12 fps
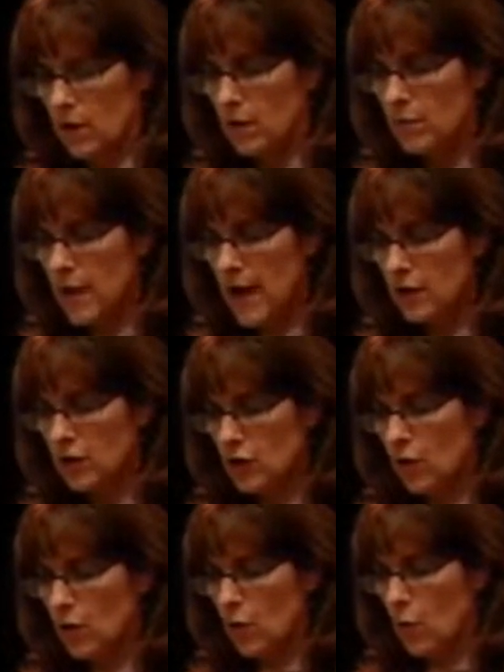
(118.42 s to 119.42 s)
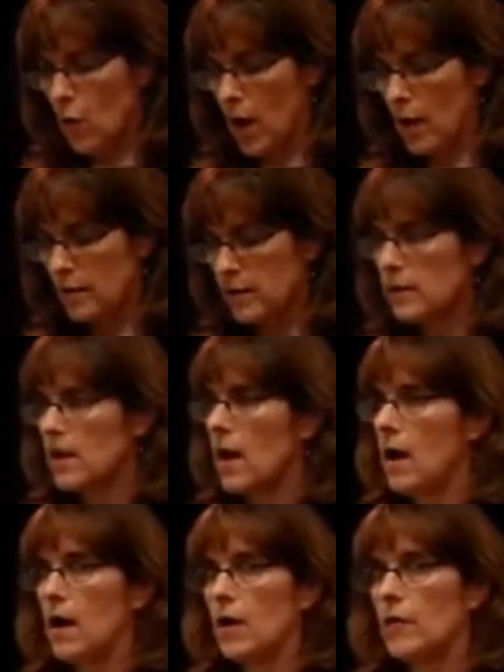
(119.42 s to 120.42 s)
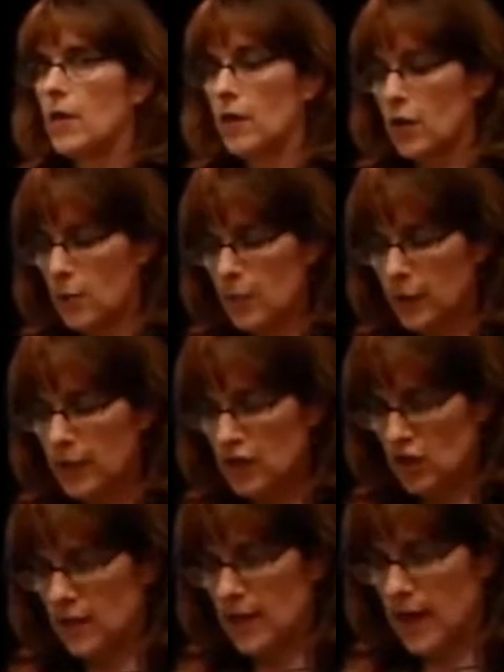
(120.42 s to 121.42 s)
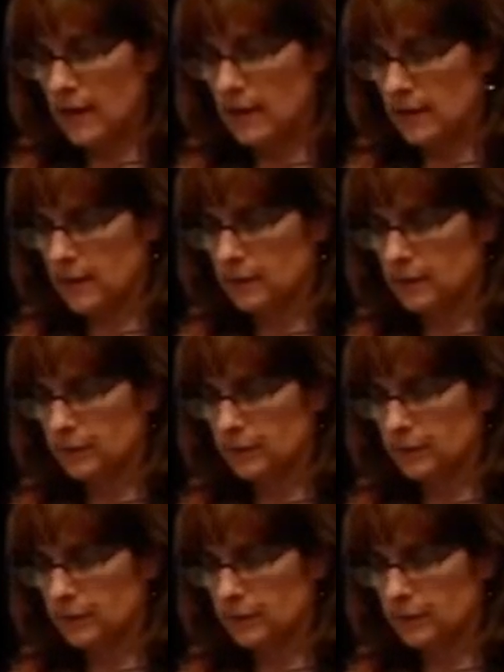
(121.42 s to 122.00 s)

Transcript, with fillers: Her measure was uh, the completion date,